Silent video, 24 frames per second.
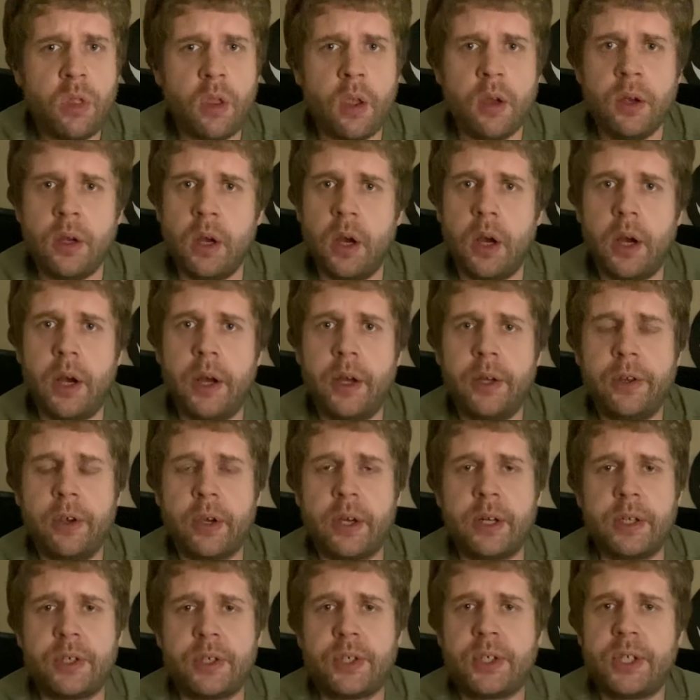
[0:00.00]
You're
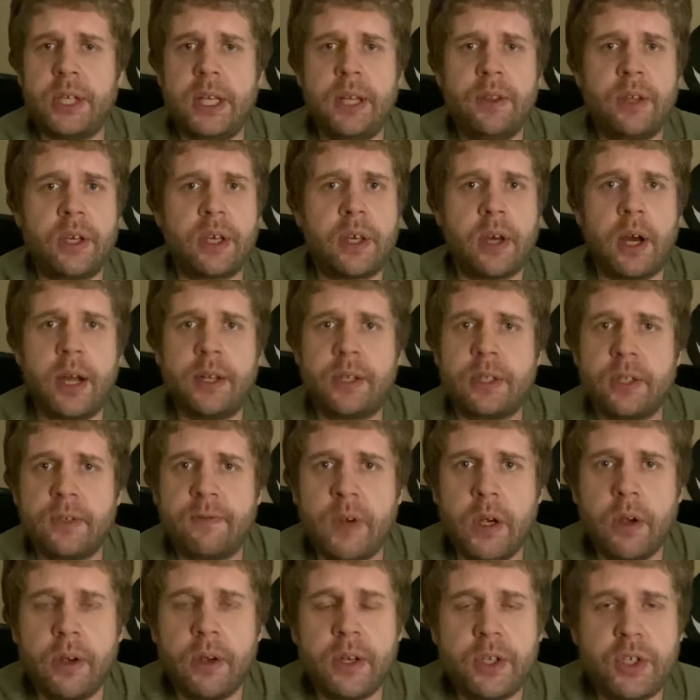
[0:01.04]
gonna see the cunt is
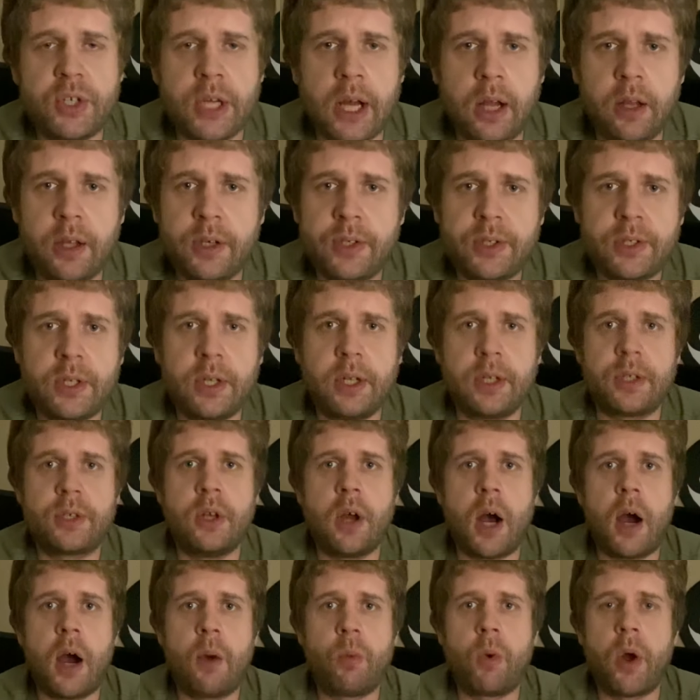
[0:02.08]
very jealous and it's
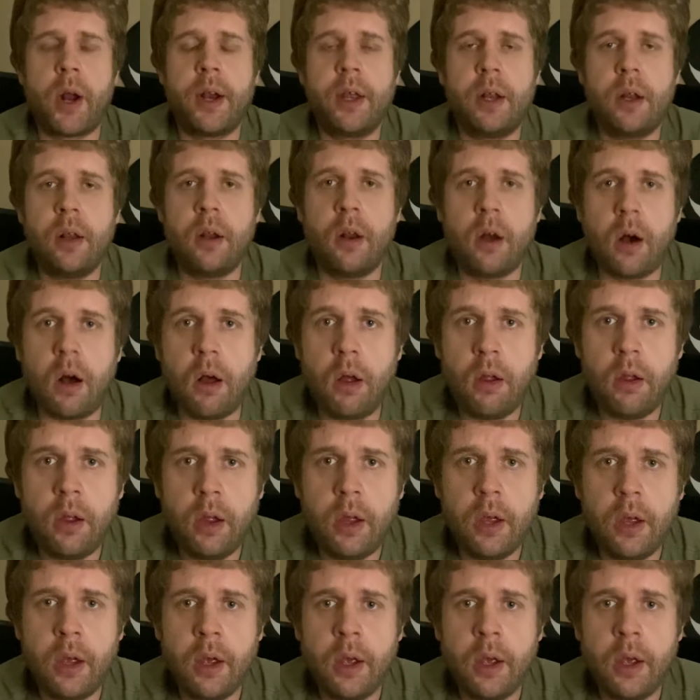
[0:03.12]
not running at all.